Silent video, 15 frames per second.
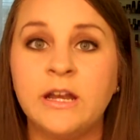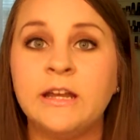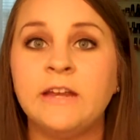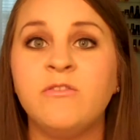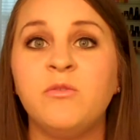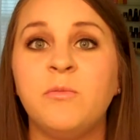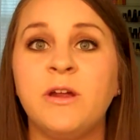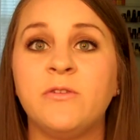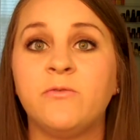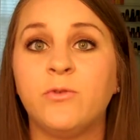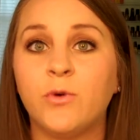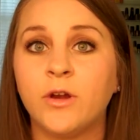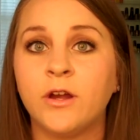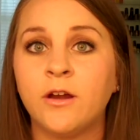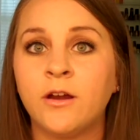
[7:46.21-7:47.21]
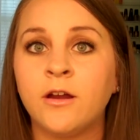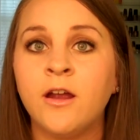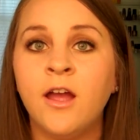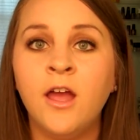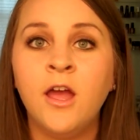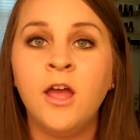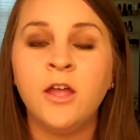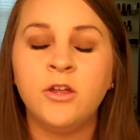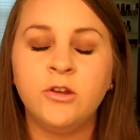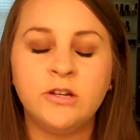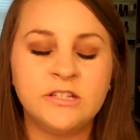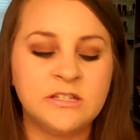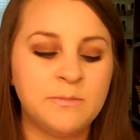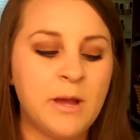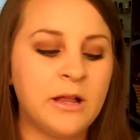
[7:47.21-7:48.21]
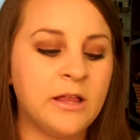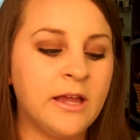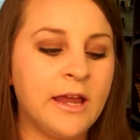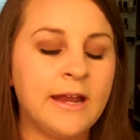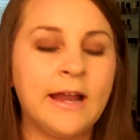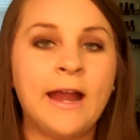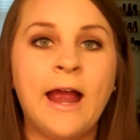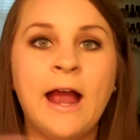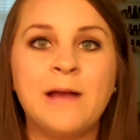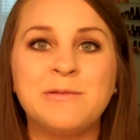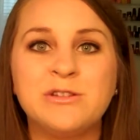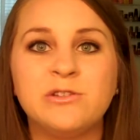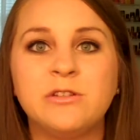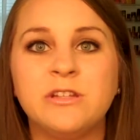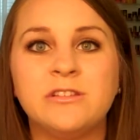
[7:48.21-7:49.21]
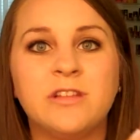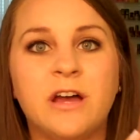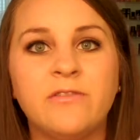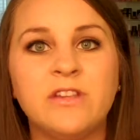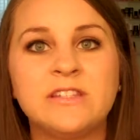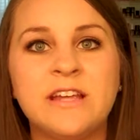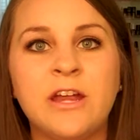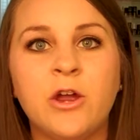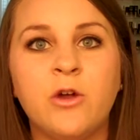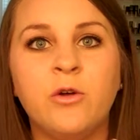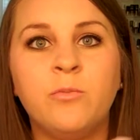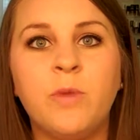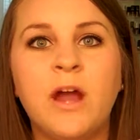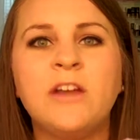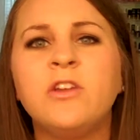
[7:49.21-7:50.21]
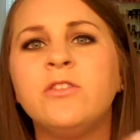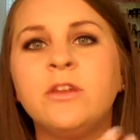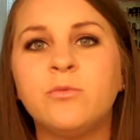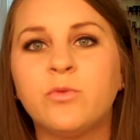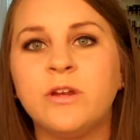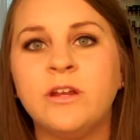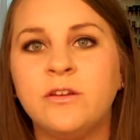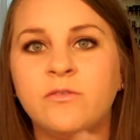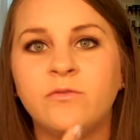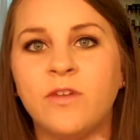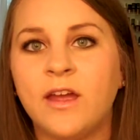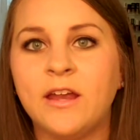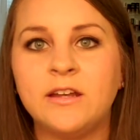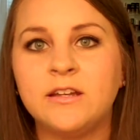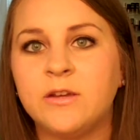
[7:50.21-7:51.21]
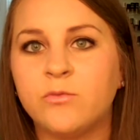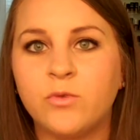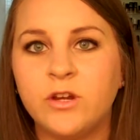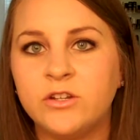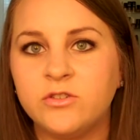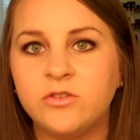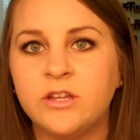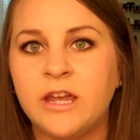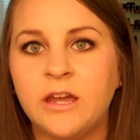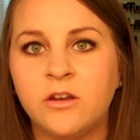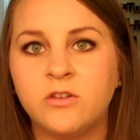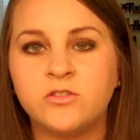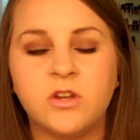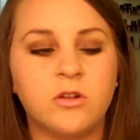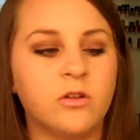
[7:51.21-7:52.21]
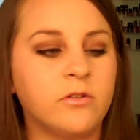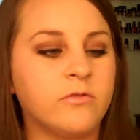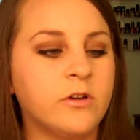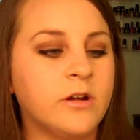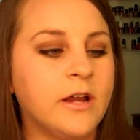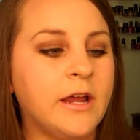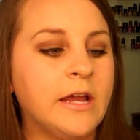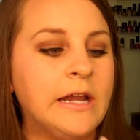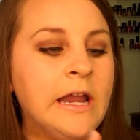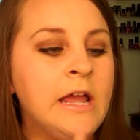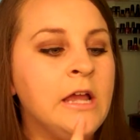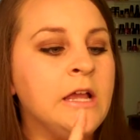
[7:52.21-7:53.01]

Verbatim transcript: And even my foyer, you could smell it, and I absolutely love this. I hope, I know they reinvent and redo the candles all over again.